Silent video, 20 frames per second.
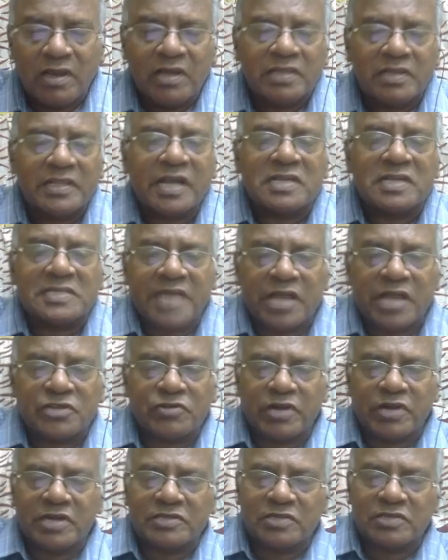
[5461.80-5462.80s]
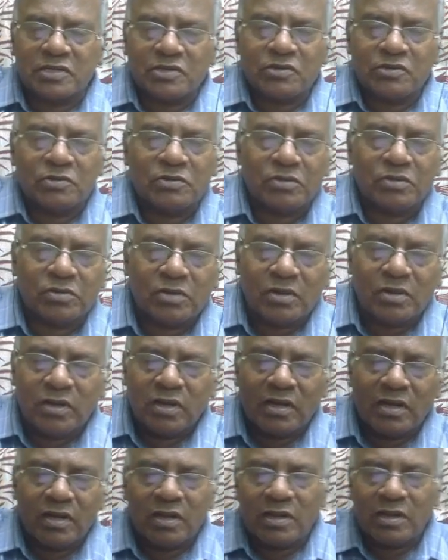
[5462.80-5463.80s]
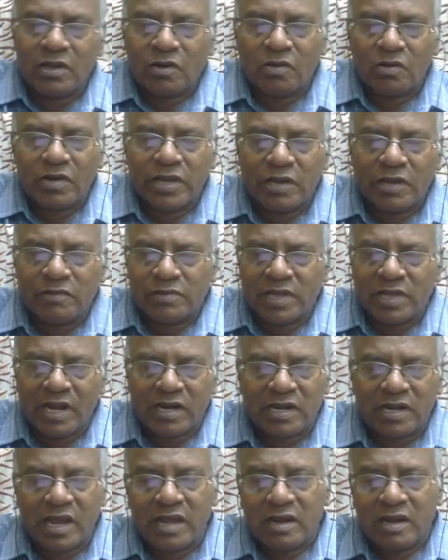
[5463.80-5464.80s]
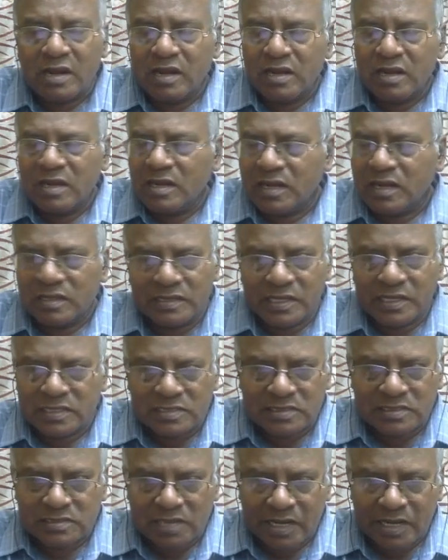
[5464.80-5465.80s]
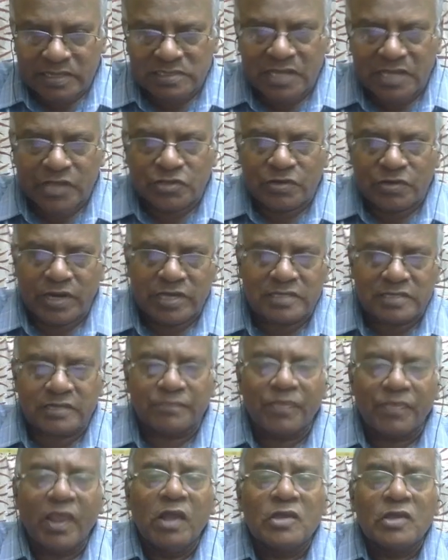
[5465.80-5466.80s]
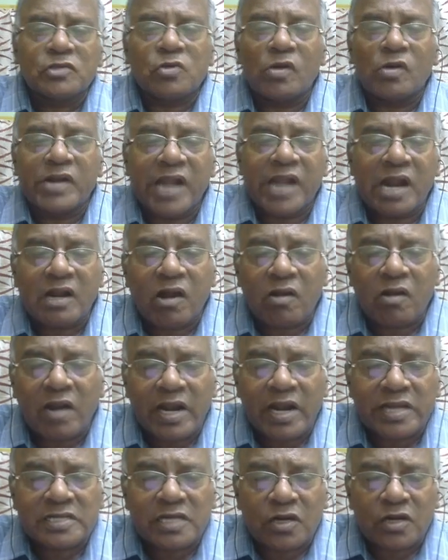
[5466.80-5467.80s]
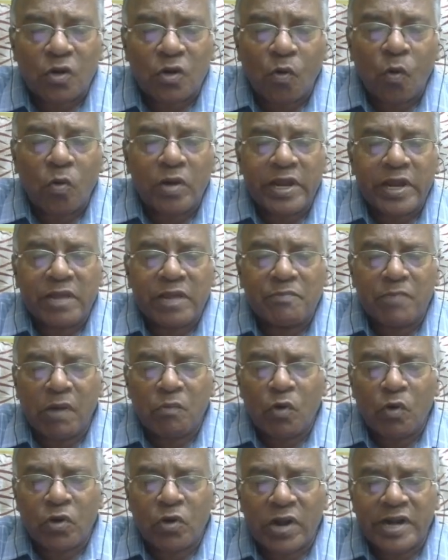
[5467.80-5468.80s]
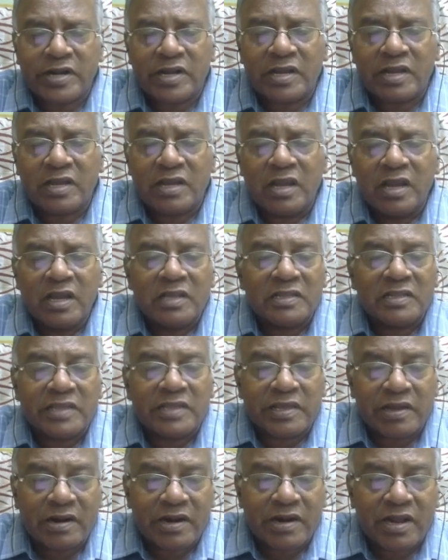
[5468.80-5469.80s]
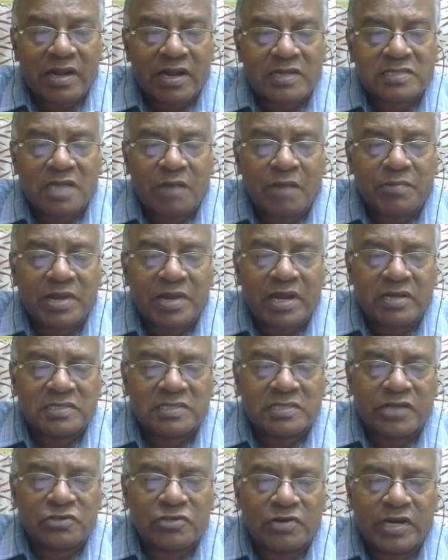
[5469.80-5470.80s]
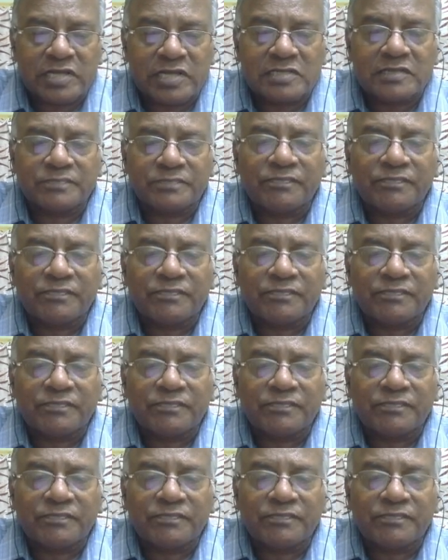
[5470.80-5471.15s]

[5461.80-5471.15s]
Then saturation, you know, give the entire thesis like saturation. So data collection, coding, memo writing, theoretical sampling, and saturation.